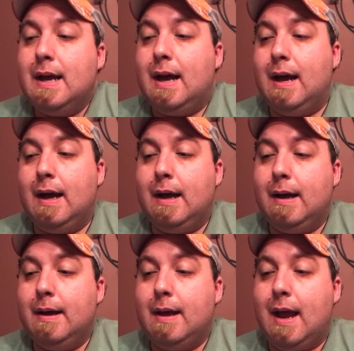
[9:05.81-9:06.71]

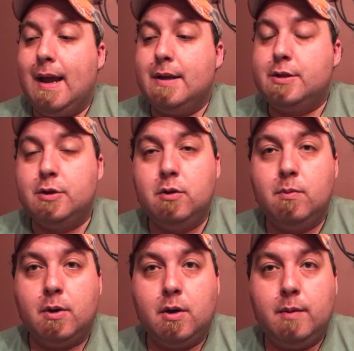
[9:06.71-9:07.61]
Uh, I assume
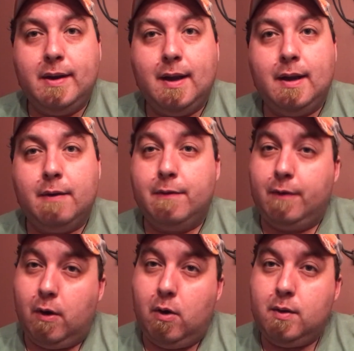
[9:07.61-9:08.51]
we're going to be getting a
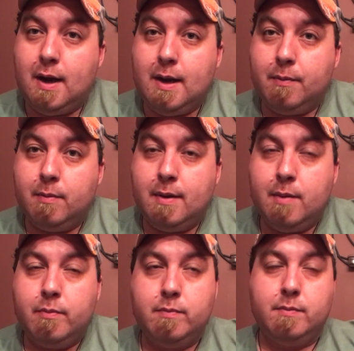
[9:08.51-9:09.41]
fall lineup from
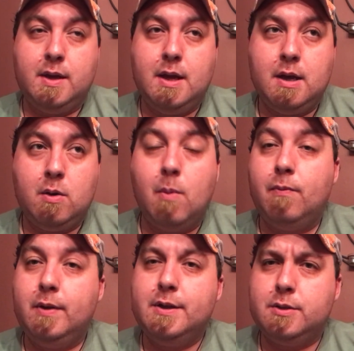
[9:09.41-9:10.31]
them uh,
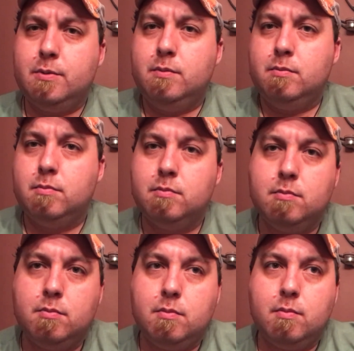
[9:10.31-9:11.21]
hopefully soon.
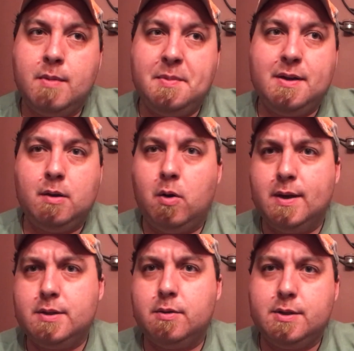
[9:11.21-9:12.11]
Maybe
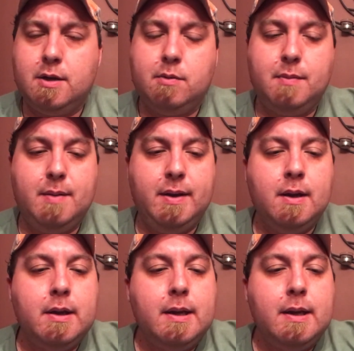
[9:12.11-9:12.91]
August or so, maybe.